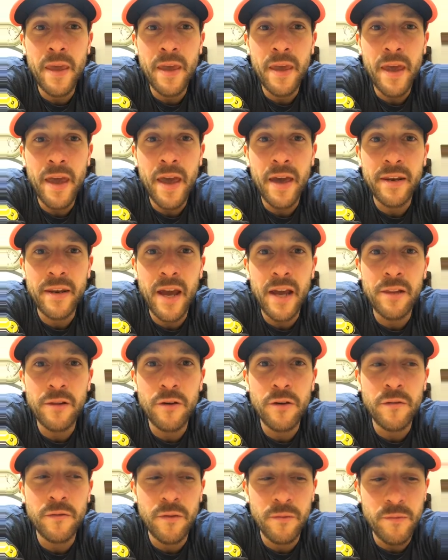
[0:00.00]
And I
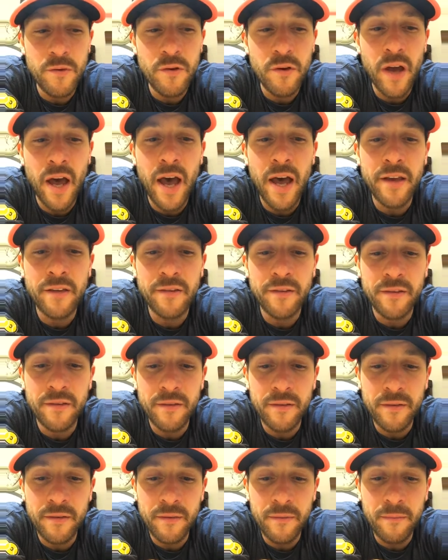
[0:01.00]
learn from you guys
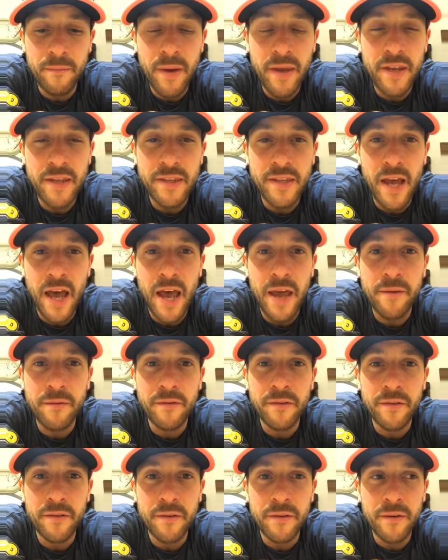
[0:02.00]
many
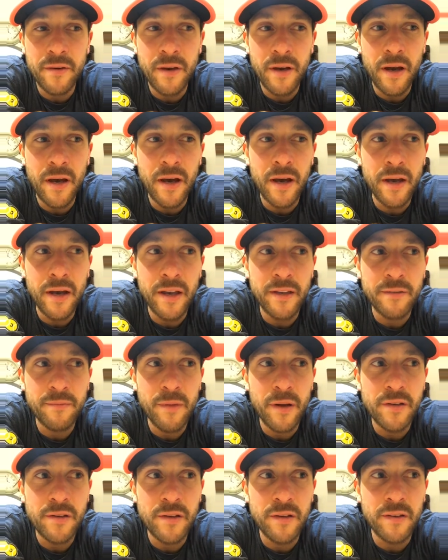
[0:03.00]
times. Uh, as
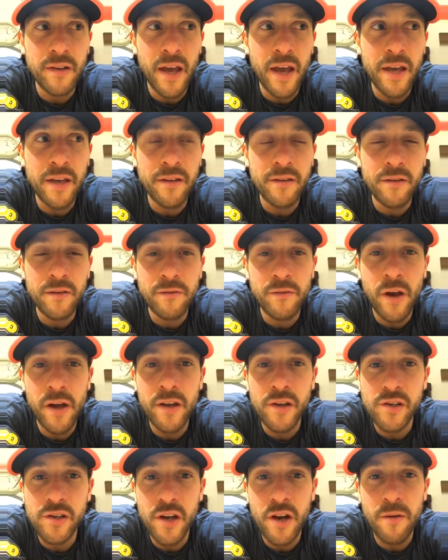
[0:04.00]
much as I try to
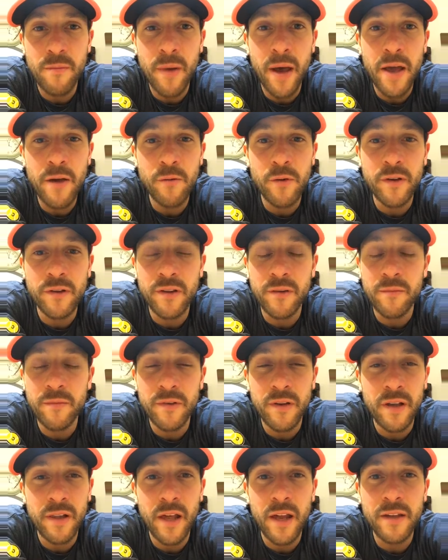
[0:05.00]
share my wisdom,
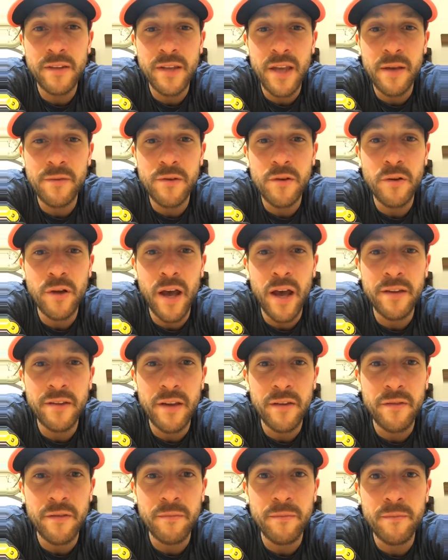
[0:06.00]
a lot of times you guys
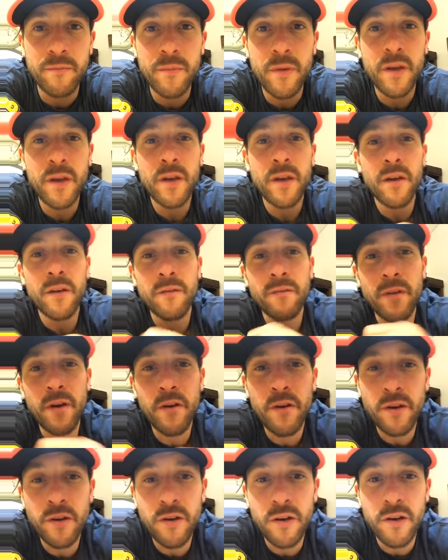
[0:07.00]
have a
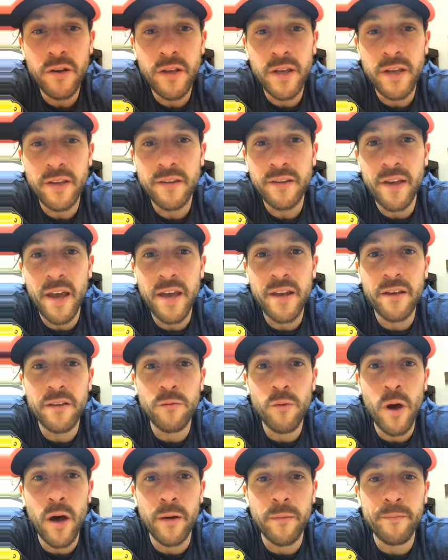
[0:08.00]
very good insight as
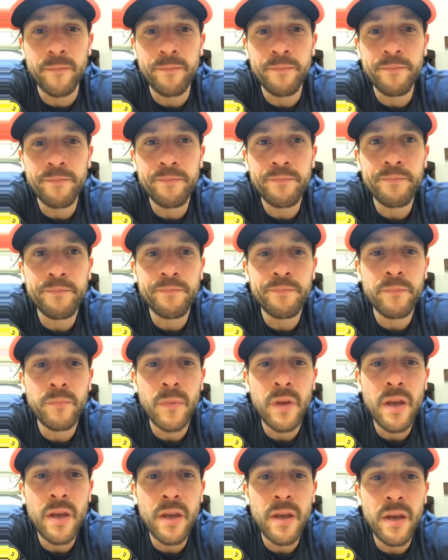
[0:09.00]
well.
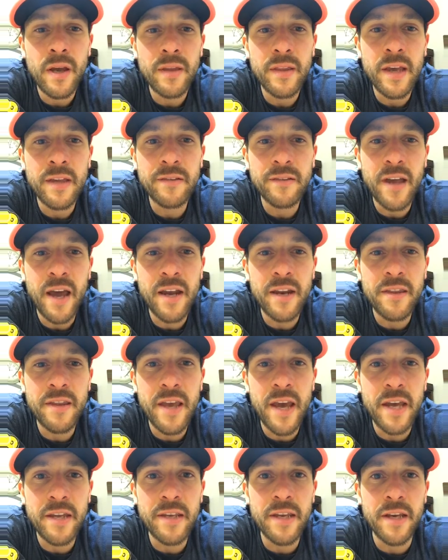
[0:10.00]
And that's kind of
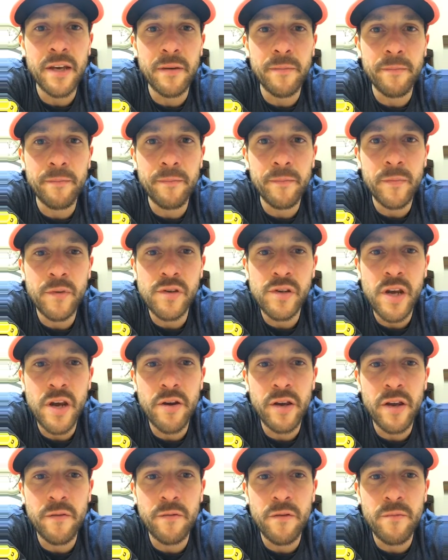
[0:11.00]
the idea
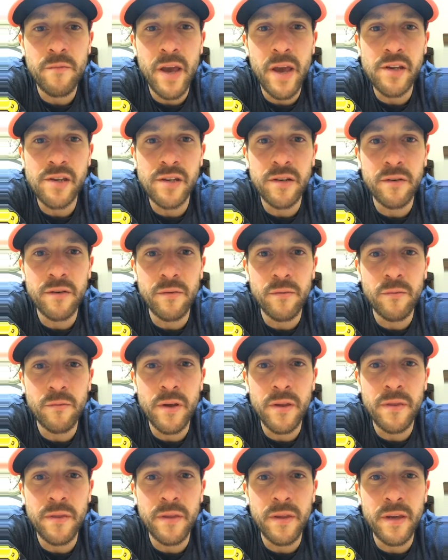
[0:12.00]
sharing information
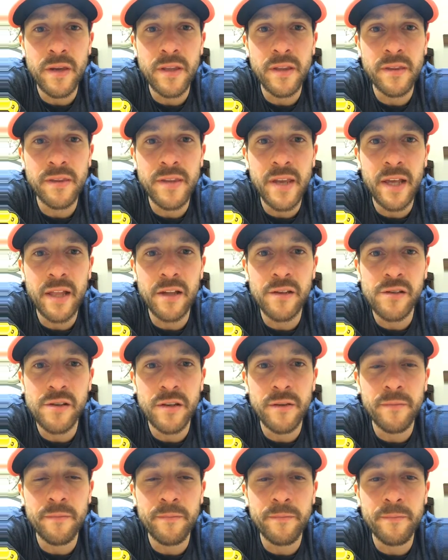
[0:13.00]
with
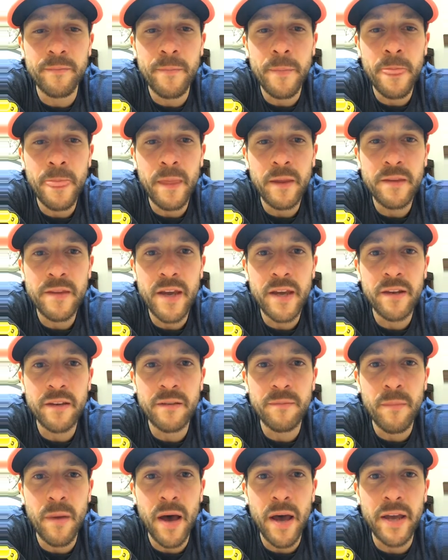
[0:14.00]
intelligent
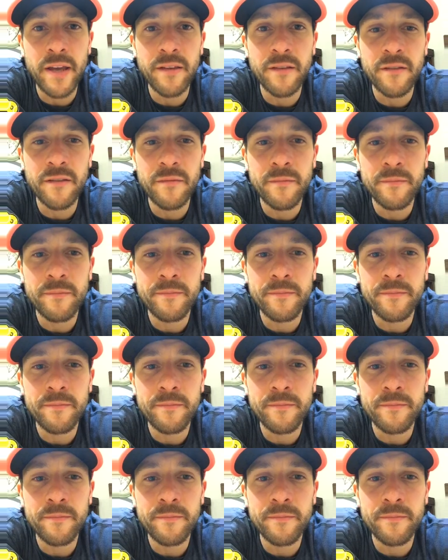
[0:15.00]
tennis minds.